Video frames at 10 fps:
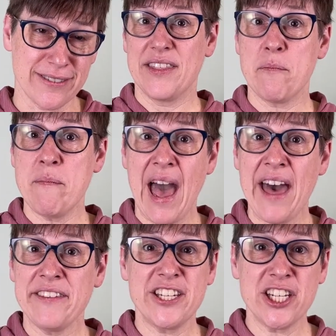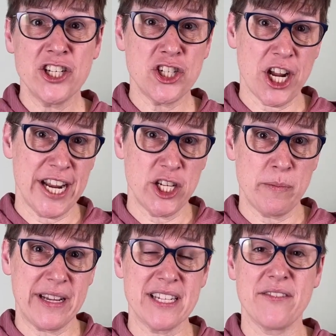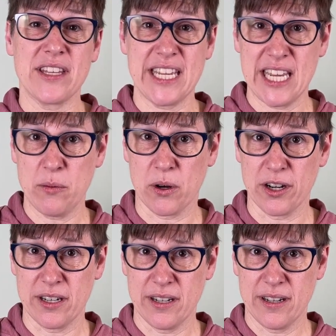The math didn't change because of the keyword.